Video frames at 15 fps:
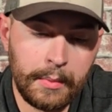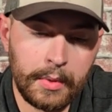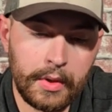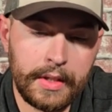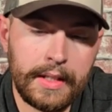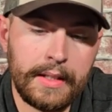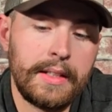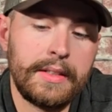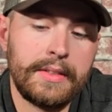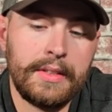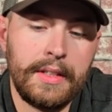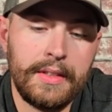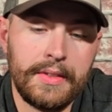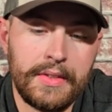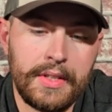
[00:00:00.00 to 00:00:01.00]
They will look at
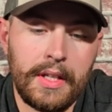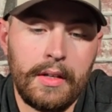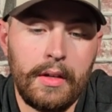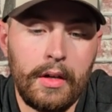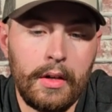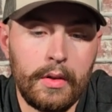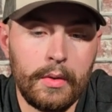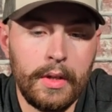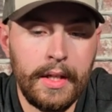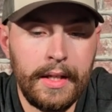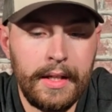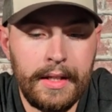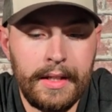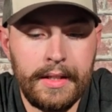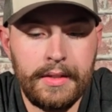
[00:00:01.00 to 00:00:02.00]
this and say, oh,
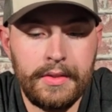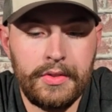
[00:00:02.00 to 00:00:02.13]
it